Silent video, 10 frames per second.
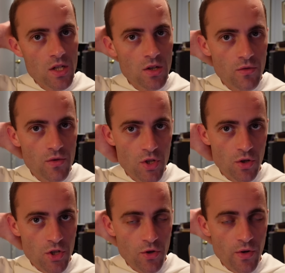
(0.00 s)
you know, the
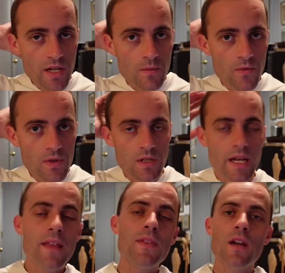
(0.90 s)
church triumphant,
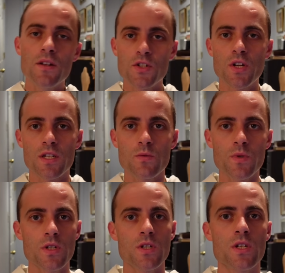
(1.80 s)
and the unjust,
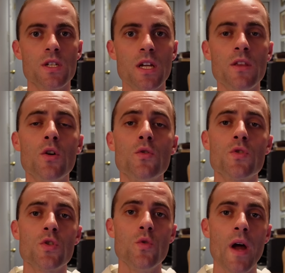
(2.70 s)
which is to say
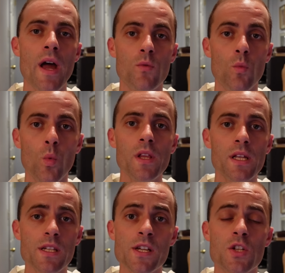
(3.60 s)
those who have
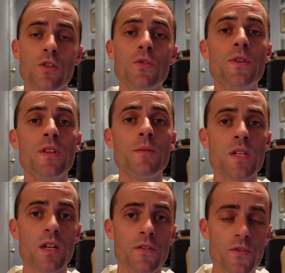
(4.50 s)
willingly excluded
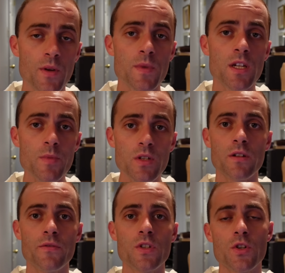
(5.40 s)
themselves from the
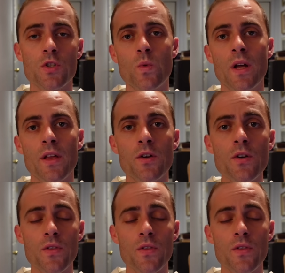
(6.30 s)
communion of the church while on